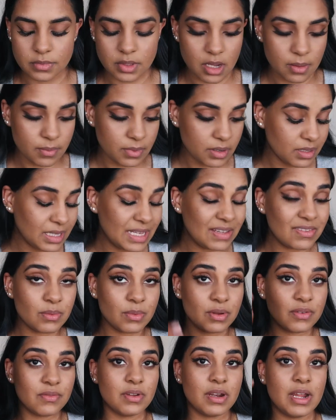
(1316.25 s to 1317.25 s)
I'm going to leave them
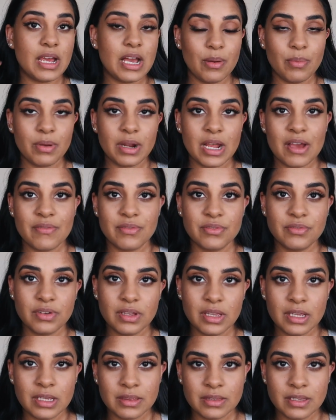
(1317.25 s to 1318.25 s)
on for now, but I have a
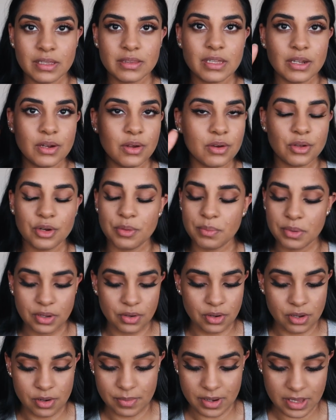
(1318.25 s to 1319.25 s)
feeling that they're not going to be
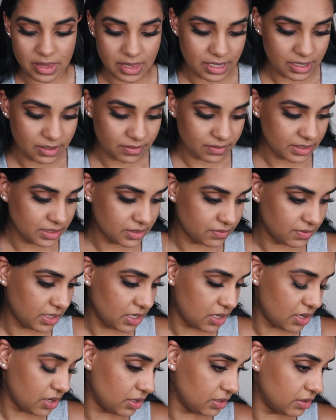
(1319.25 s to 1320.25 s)
on by the end of this
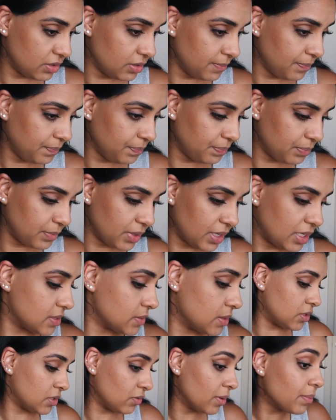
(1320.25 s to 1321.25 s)
video because
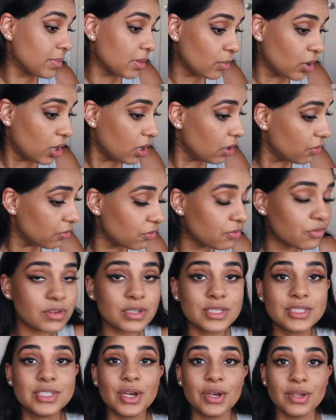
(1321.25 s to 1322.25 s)
to rip them off.
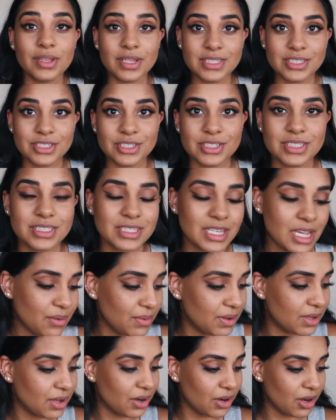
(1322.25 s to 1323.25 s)
So let's just see how we go.